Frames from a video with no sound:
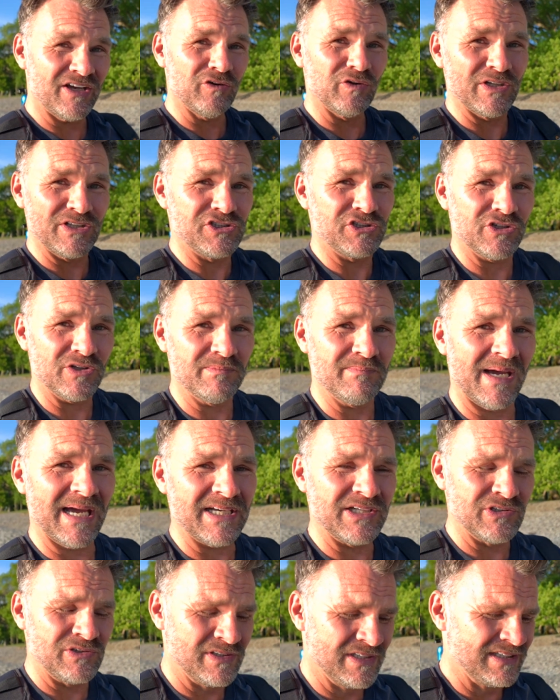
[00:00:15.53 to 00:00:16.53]
only shoot in
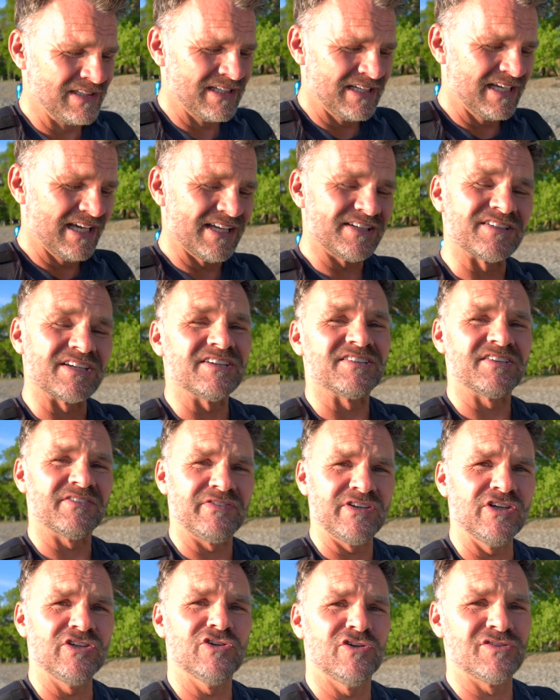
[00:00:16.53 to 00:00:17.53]
manual is because
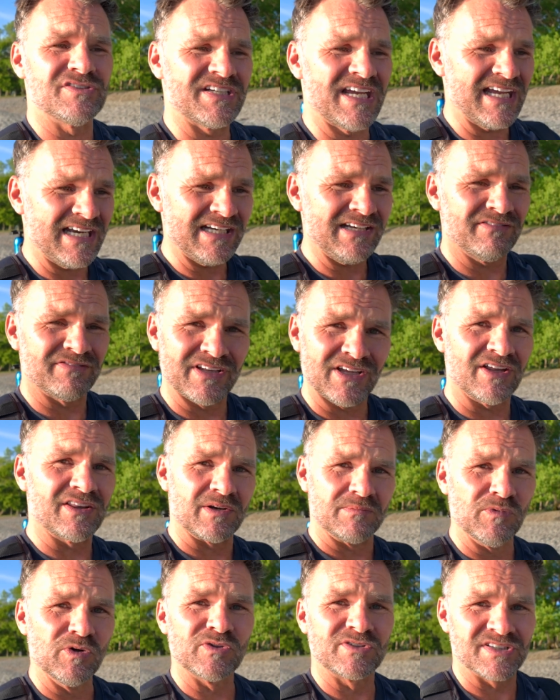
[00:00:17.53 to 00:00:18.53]
if you use any of the other
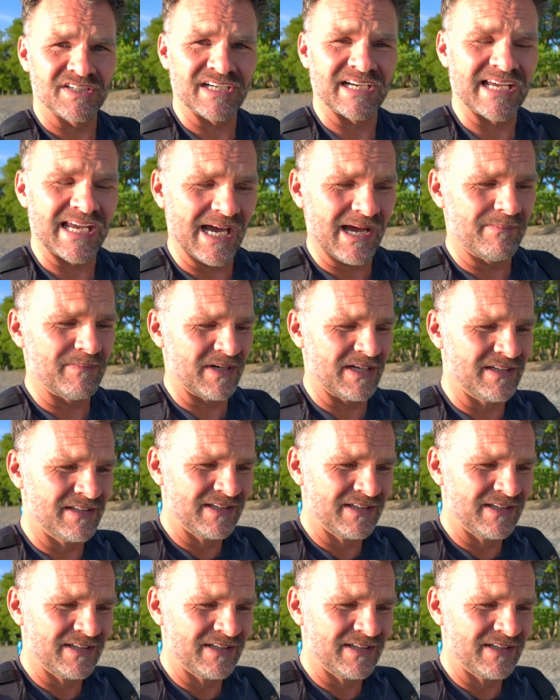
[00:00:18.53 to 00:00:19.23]
modes on a camera,